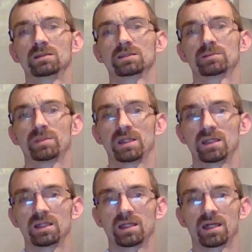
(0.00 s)

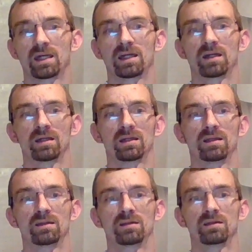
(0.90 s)
speed
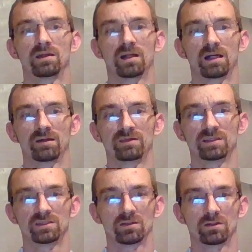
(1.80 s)
and
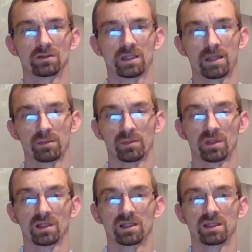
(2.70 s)
digital
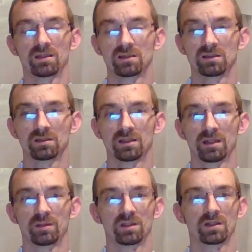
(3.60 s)
capability.
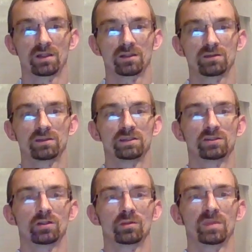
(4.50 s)
Learning through
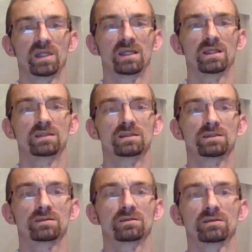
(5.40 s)
digital
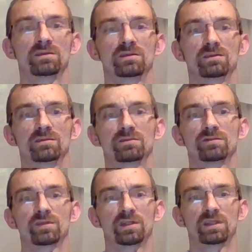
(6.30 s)
means
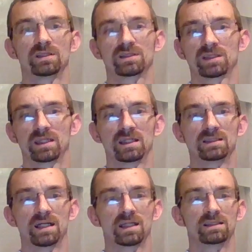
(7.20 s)
for these
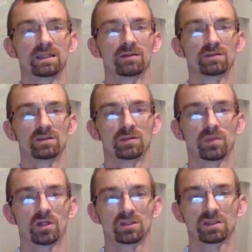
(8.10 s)
kids adds up to a
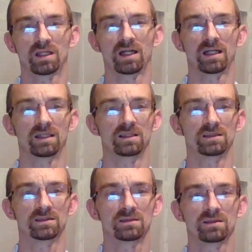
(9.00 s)

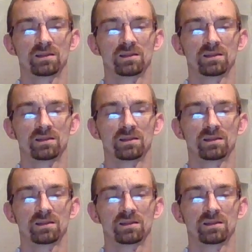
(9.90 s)
personalized,